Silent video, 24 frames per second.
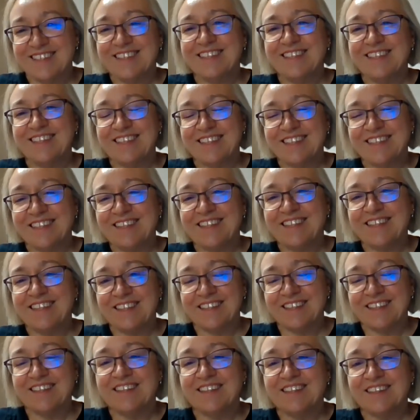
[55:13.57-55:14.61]

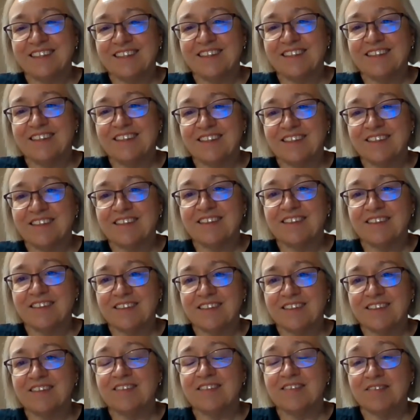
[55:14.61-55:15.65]

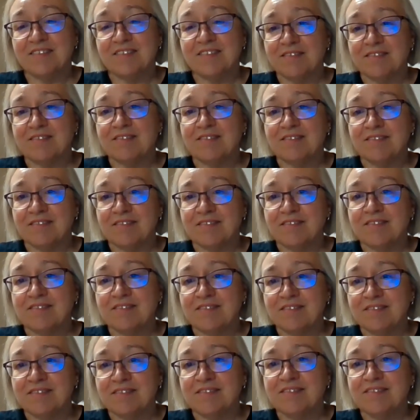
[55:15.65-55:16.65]
(not speaking)